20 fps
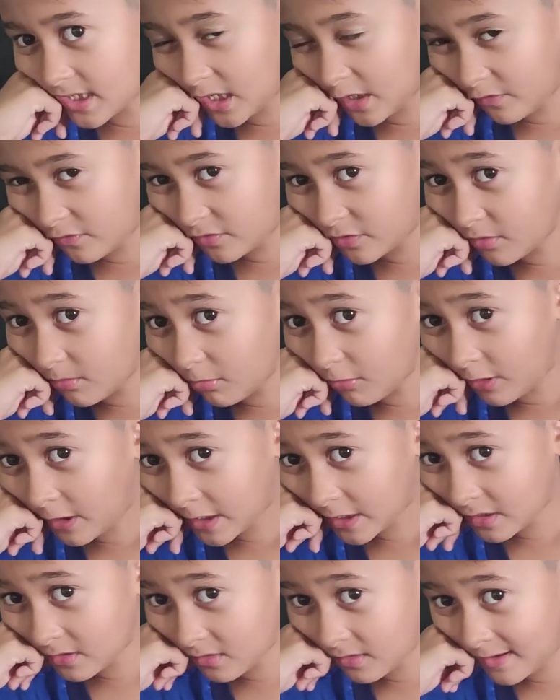And if the
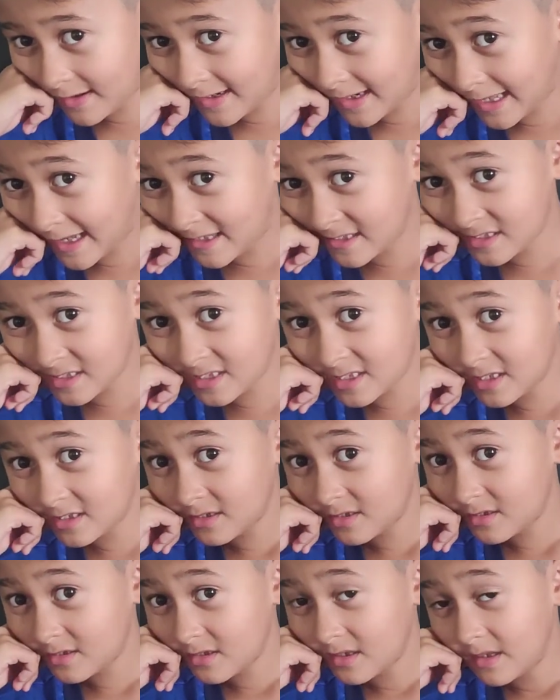black line ends,
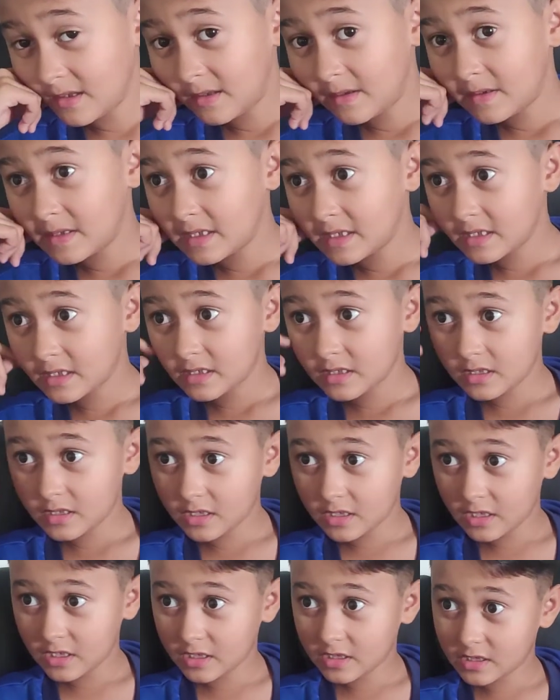he
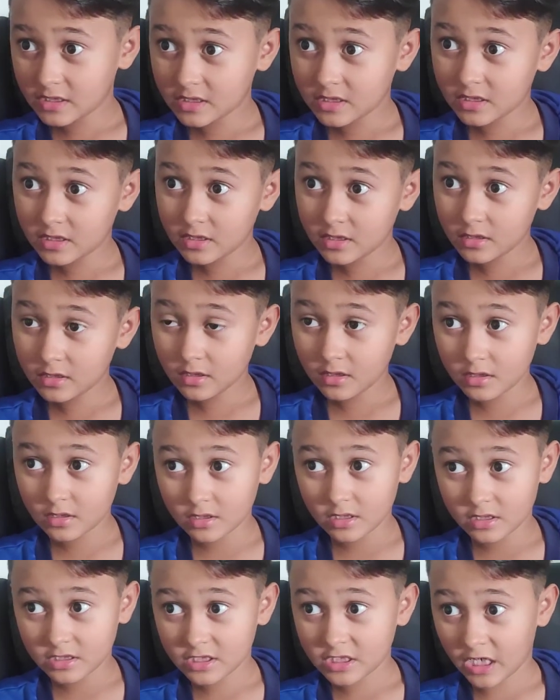needs
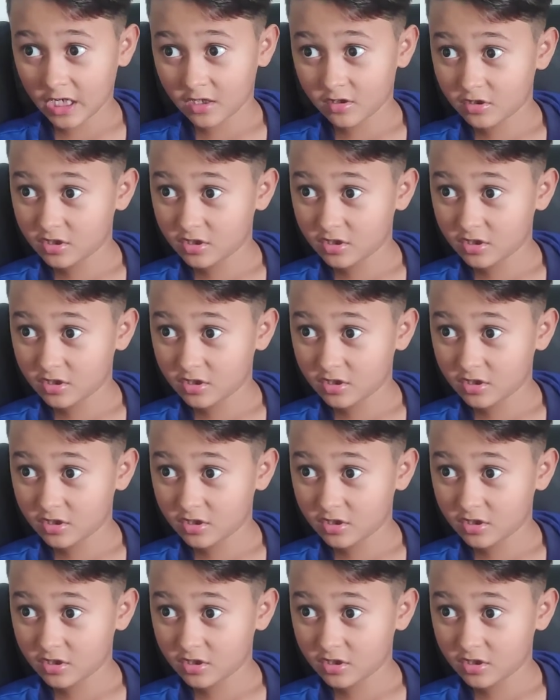to check on